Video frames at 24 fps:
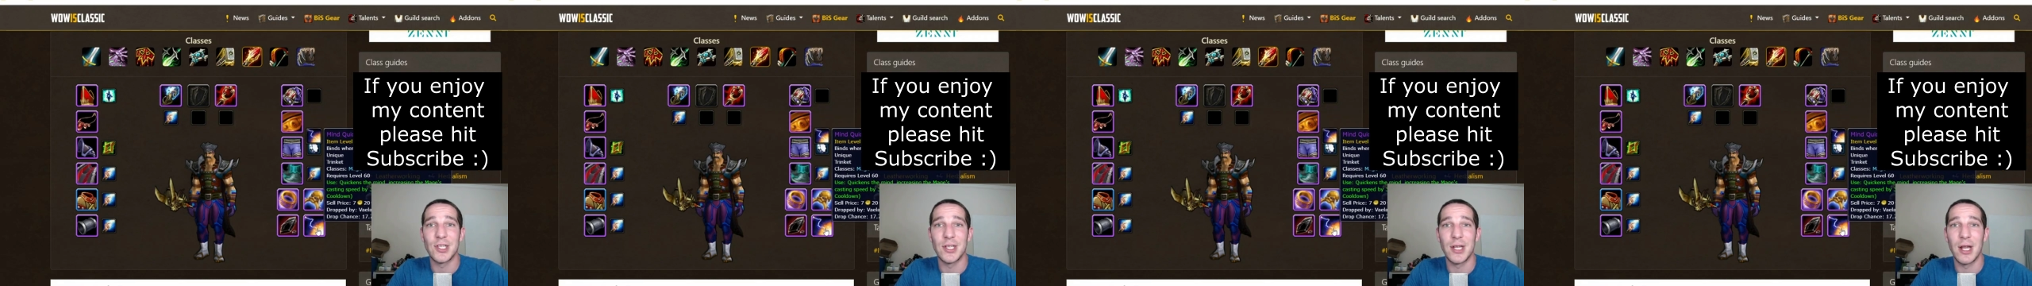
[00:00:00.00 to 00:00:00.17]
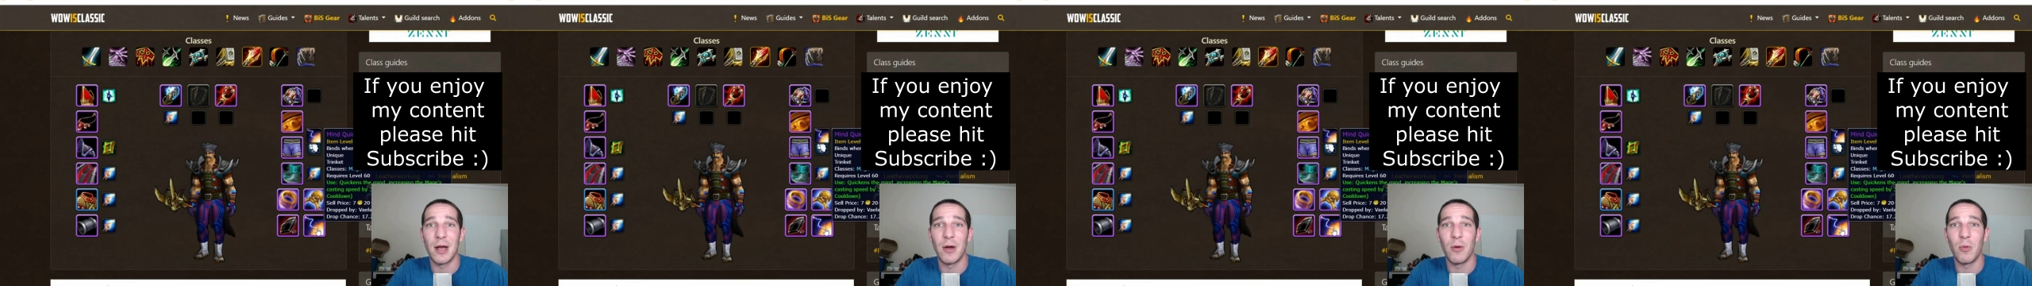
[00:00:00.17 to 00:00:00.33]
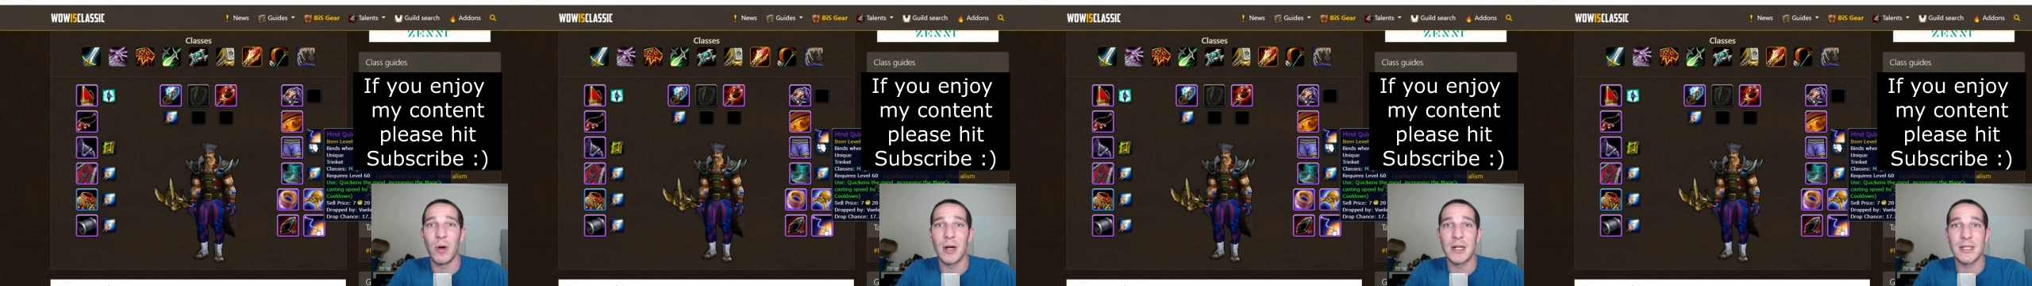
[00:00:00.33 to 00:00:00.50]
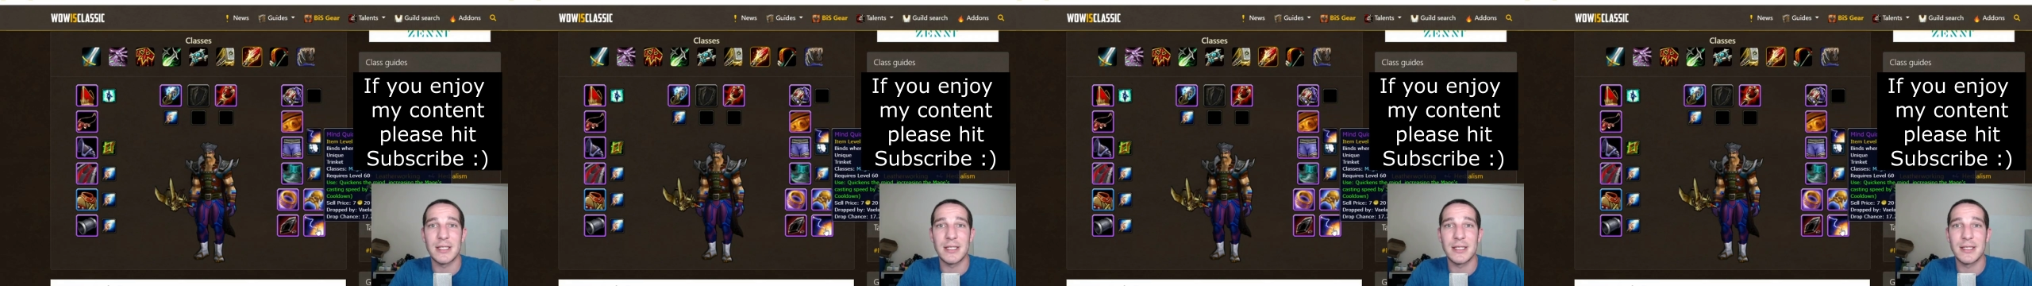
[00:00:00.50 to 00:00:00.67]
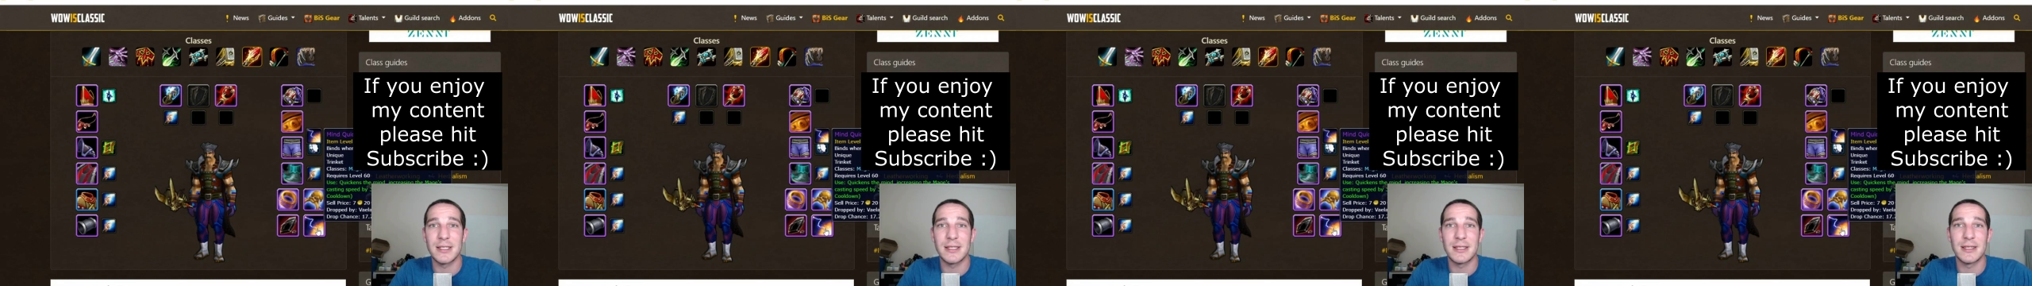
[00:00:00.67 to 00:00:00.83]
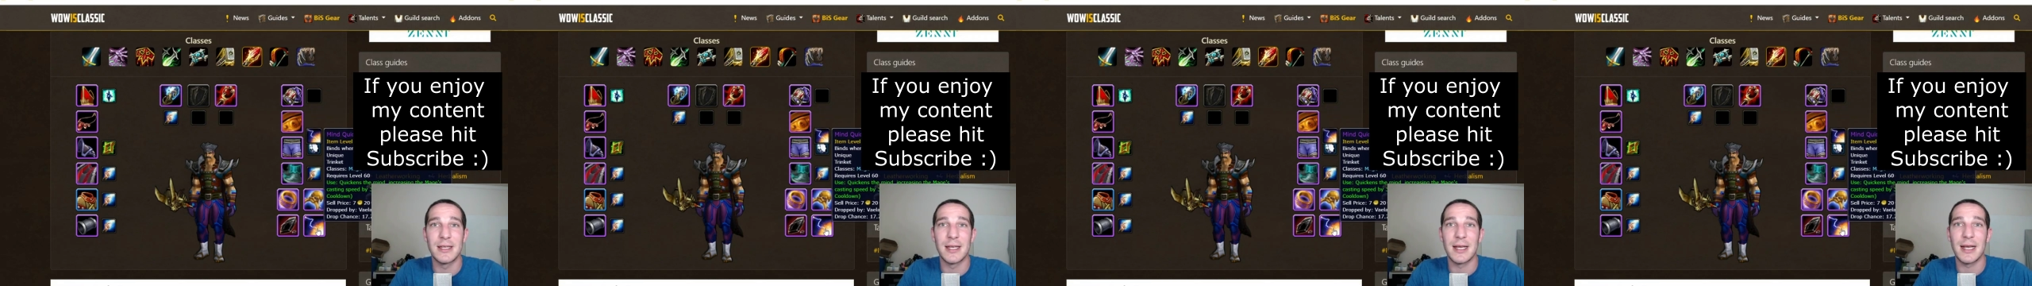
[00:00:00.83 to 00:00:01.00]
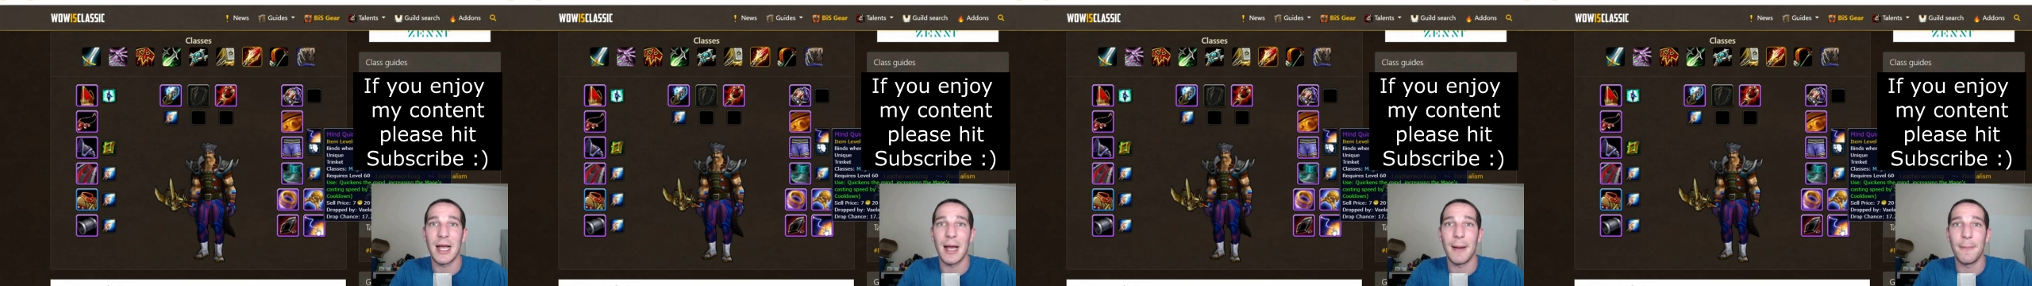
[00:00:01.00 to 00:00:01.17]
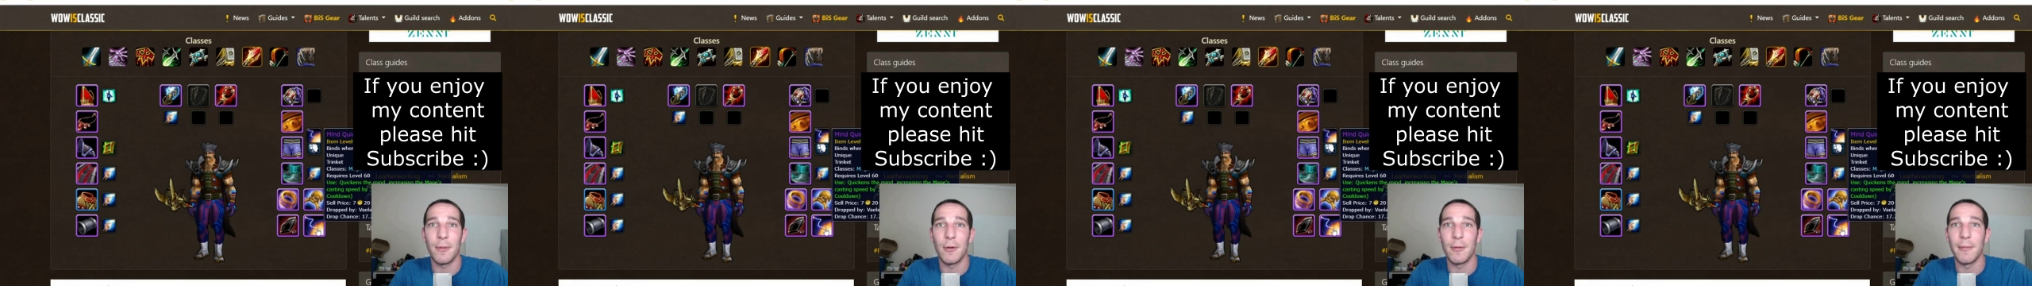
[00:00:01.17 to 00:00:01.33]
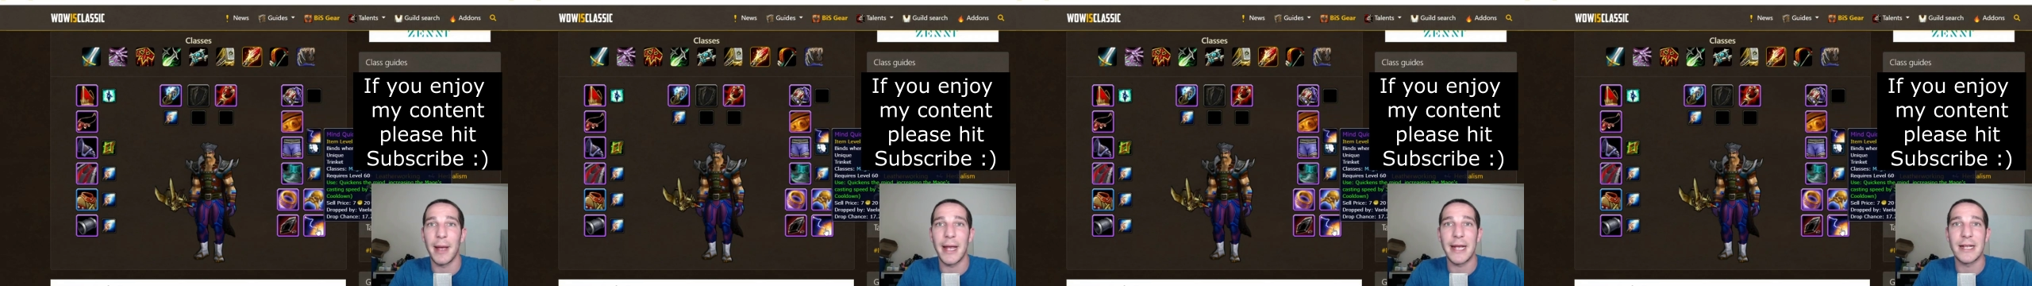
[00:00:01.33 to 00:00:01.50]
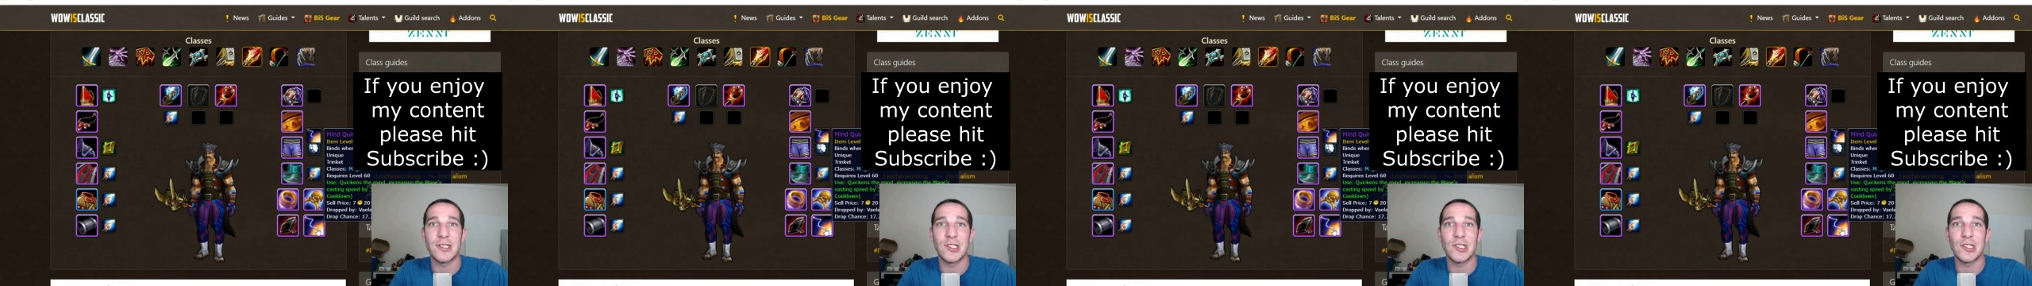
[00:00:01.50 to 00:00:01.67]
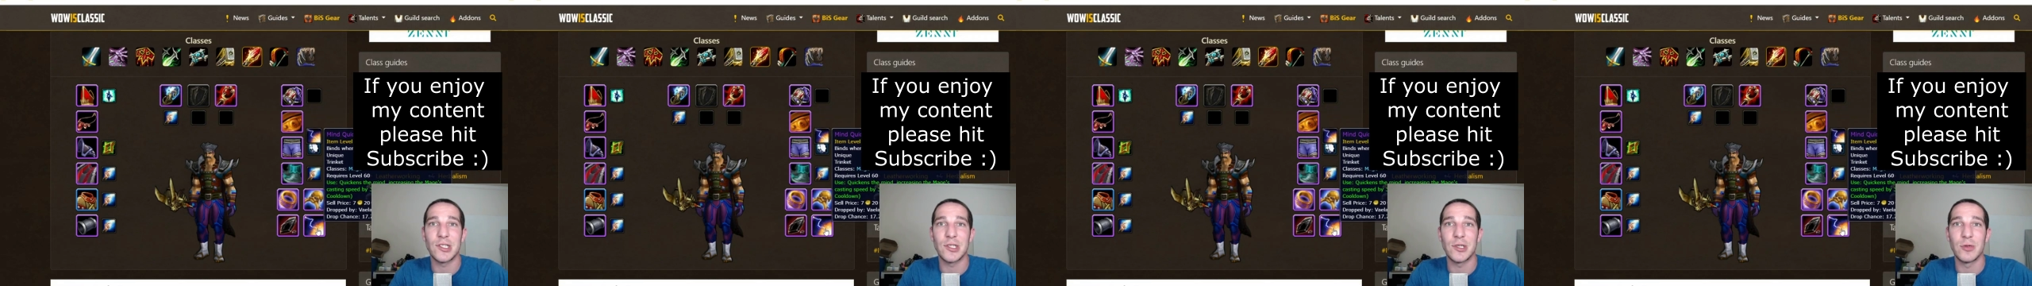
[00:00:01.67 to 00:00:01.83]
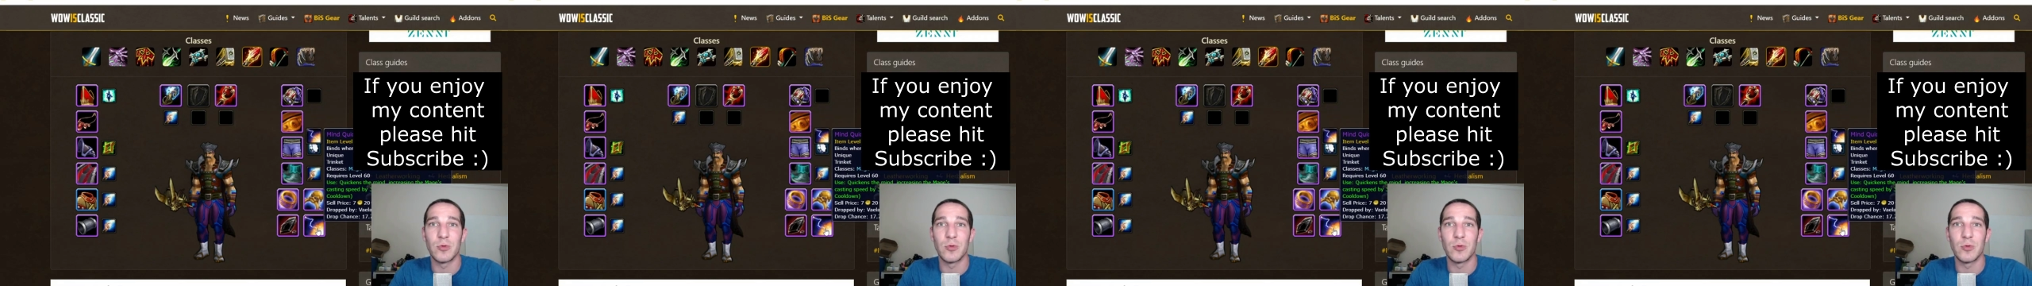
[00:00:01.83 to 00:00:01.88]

you know, once the couple mages